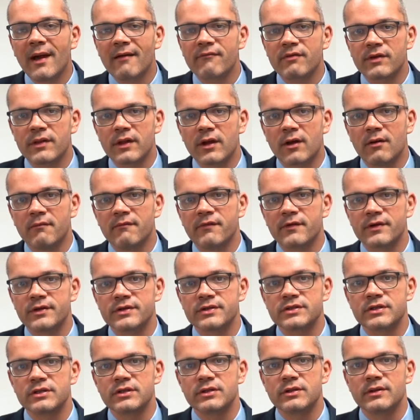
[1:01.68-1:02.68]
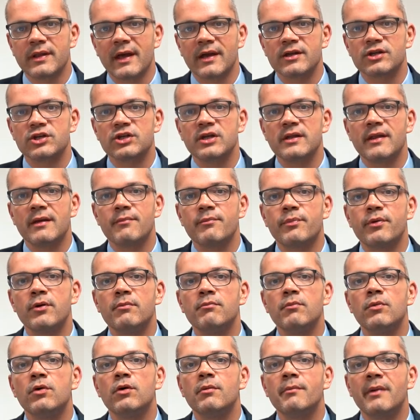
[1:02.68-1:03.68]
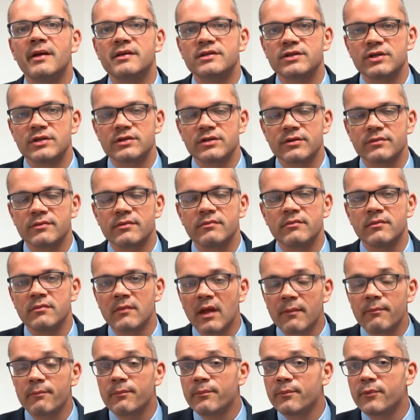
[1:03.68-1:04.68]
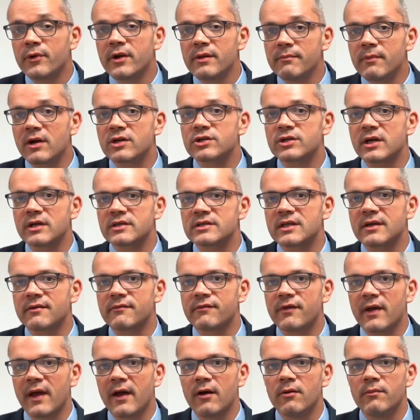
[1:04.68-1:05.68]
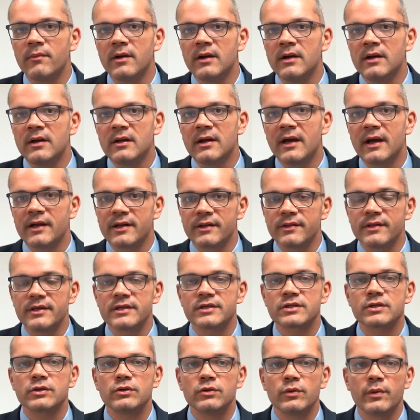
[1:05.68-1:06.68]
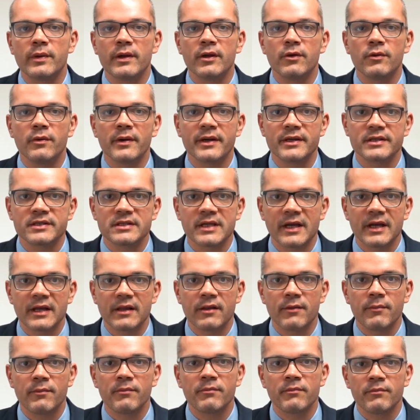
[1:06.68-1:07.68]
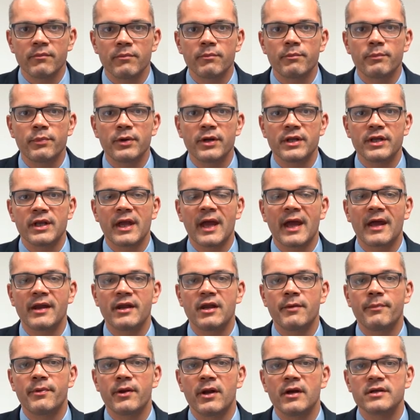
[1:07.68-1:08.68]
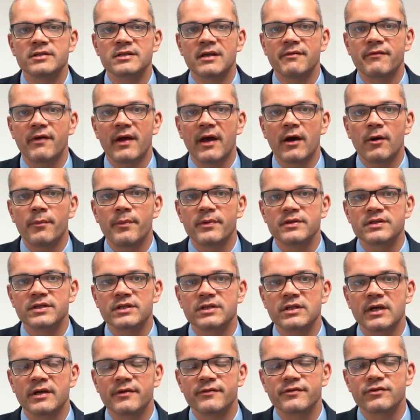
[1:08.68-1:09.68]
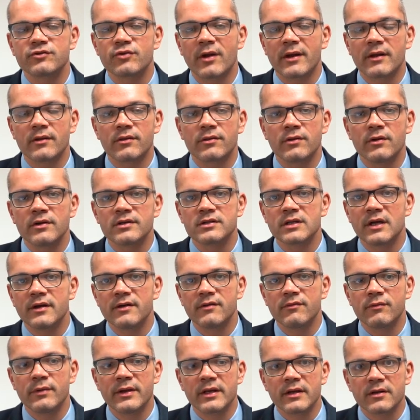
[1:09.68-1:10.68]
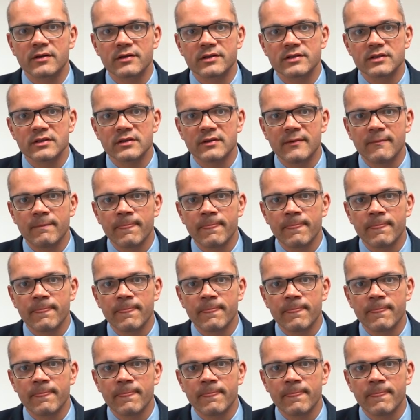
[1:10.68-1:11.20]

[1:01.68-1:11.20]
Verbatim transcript: having the confidence to do that, she then put more messages on pretty much asking for help. And at this school, we always say that putting your hand up and asking for help is a sign of strength, not a sign of weakness.